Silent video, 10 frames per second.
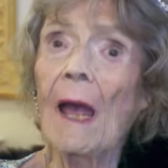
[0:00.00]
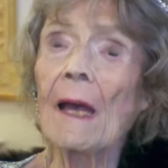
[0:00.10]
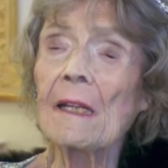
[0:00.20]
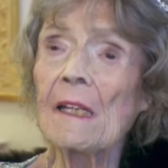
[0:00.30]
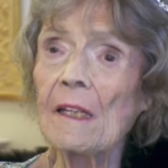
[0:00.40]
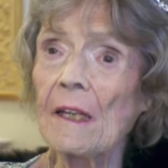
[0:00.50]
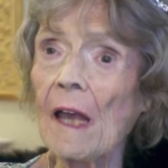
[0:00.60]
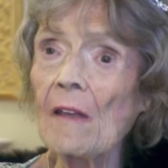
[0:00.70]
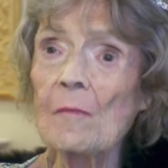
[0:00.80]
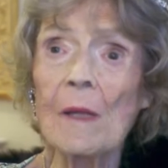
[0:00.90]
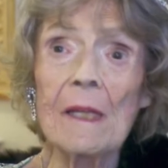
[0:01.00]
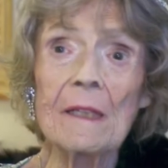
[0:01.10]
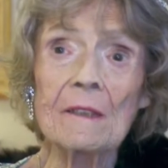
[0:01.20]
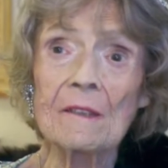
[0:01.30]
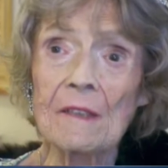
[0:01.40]
and he gave me
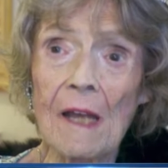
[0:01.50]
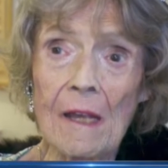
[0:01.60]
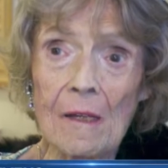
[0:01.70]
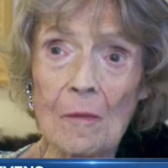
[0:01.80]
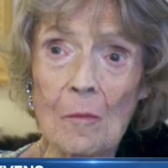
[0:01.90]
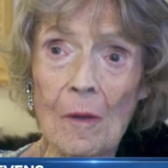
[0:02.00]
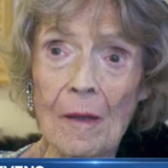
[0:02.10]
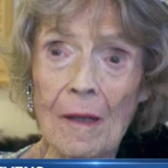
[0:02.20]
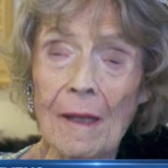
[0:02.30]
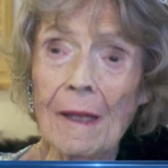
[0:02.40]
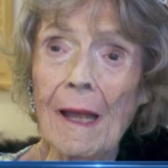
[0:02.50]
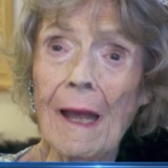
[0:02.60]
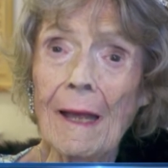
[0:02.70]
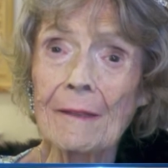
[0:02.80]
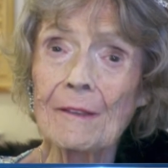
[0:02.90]
his name.
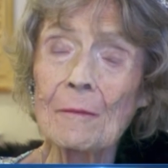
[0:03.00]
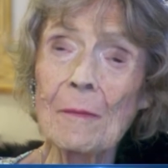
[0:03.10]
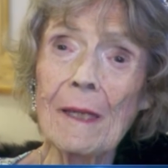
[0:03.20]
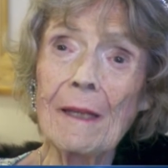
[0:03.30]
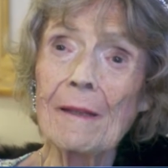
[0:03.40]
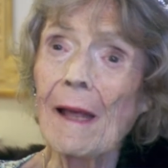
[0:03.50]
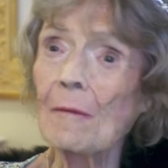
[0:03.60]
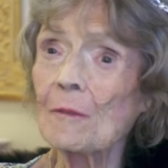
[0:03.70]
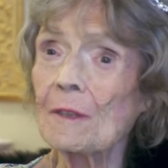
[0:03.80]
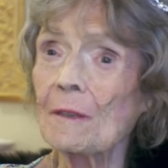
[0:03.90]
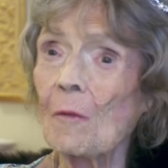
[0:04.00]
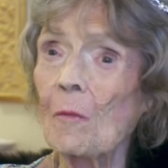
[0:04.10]
And to me, that was the